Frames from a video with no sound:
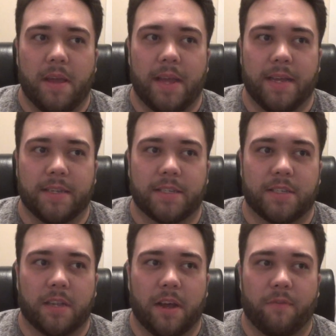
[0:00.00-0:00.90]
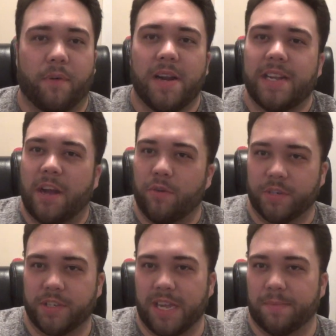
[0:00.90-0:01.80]
is afraid to go to
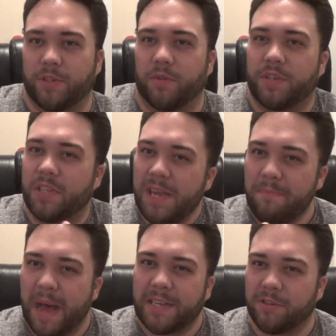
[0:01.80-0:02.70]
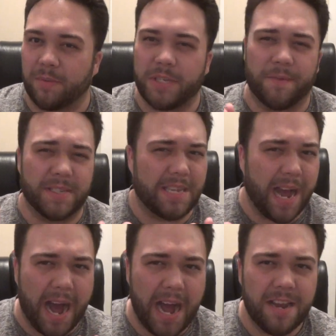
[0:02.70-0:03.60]
sleep. So the Sleep Master himself is
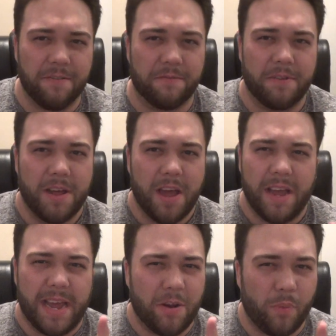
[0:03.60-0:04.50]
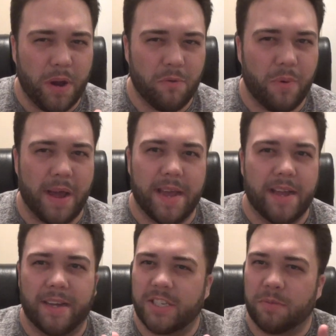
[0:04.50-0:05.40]
kind of, in a weird
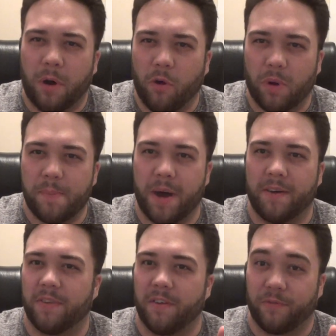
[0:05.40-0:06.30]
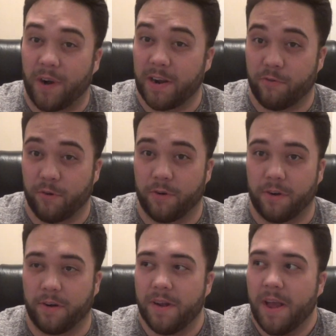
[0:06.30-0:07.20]
way, a small ripoff of Freddy
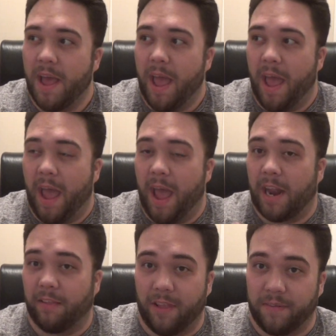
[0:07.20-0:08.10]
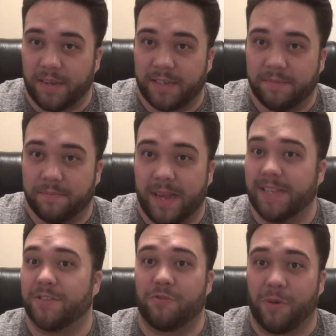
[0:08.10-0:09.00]
Krueger. And I love it.
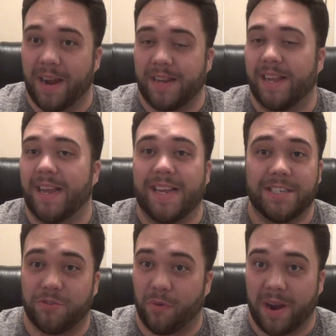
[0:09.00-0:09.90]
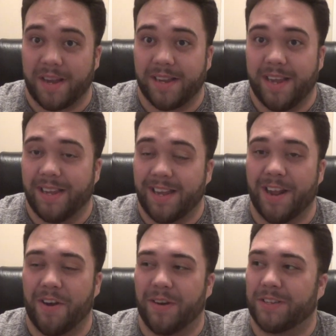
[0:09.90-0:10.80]
It's great. He's great. You
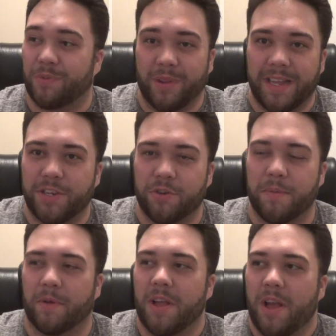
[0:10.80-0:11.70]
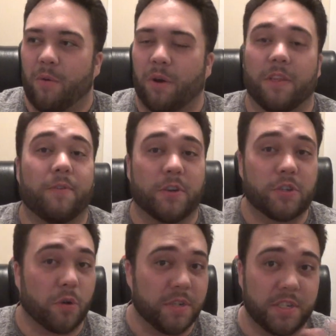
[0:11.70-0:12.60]
know, it's really enjoyable. One of the
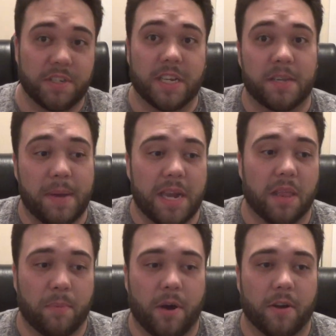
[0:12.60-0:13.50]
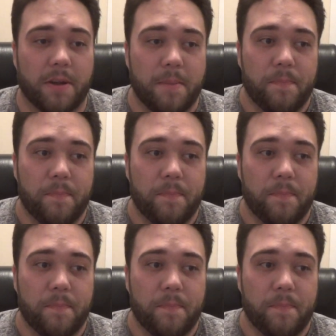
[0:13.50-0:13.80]
first choices you get to make in the book